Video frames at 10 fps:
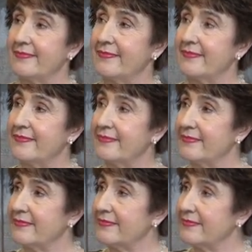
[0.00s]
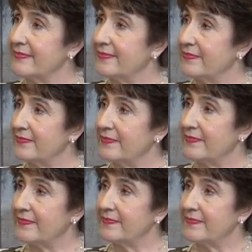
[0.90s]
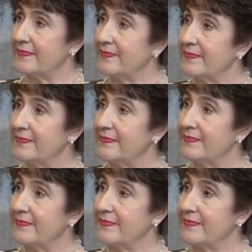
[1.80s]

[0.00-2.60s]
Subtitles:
This person isn't speaking.